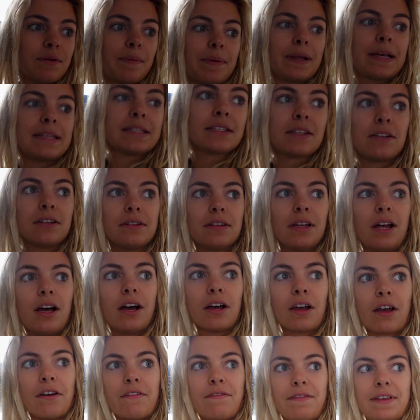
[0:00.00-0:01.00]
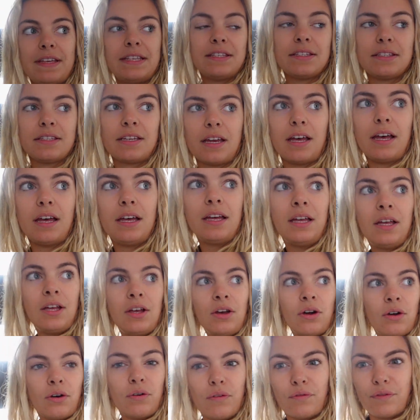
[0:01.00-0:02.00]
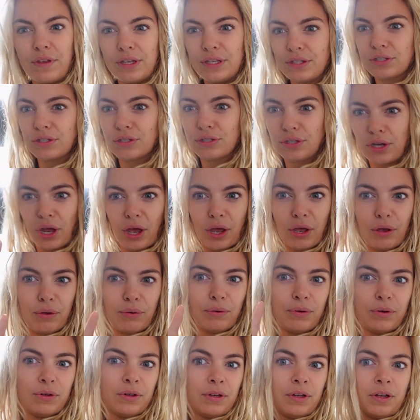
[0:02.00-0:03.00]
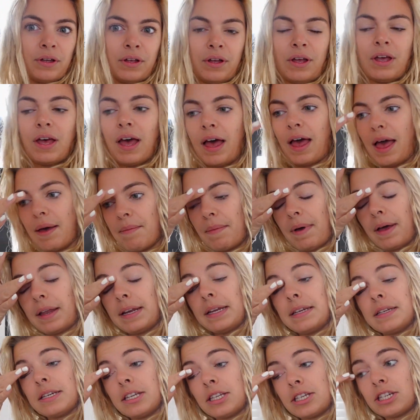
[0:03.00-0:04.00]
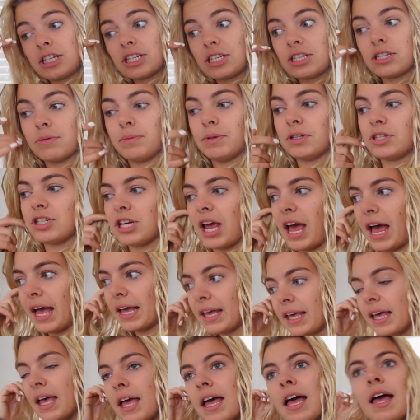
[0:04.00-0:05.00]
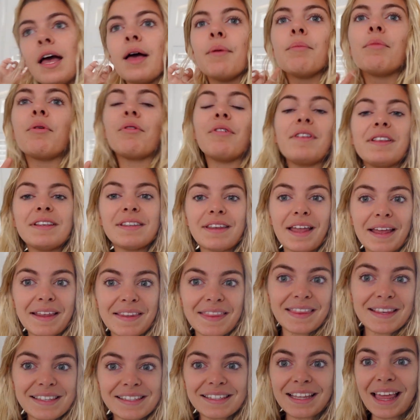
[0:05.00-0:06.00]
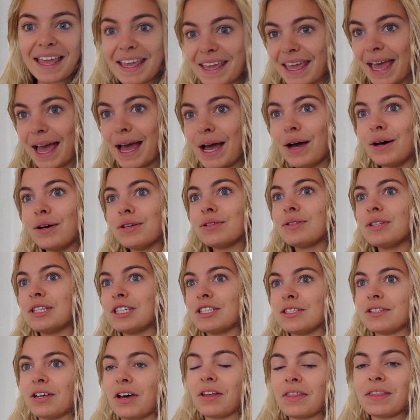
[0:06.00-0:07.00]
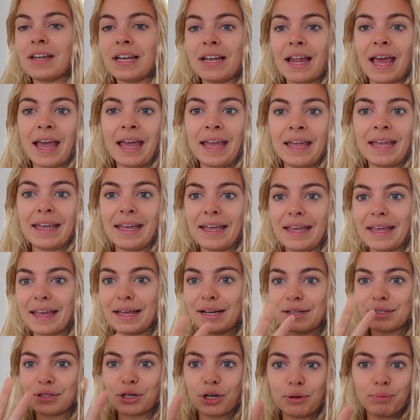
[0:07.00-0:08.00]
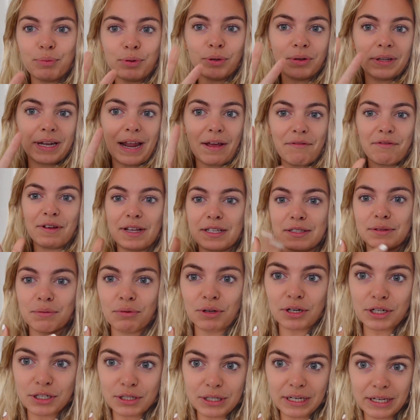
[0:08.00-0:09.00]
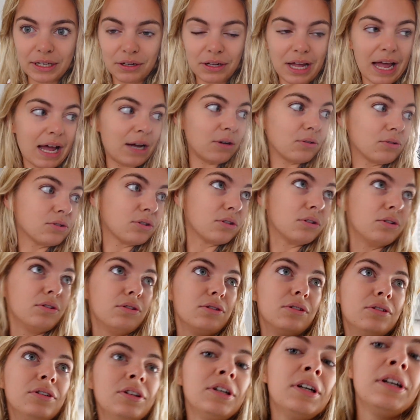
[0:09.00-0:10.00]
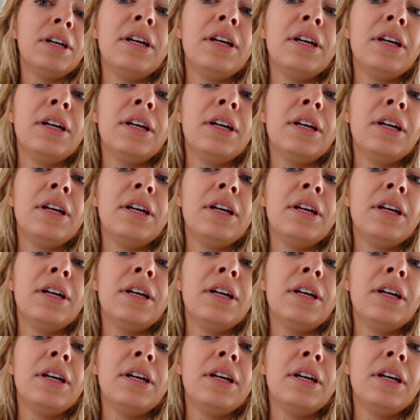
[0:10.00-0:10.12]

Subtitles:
a place called Lago Vista or Visto. I need to double check. But we're staying in this lake house, it's just on the lake and it's got a pool and everything, so I'm gonna do a little house tour.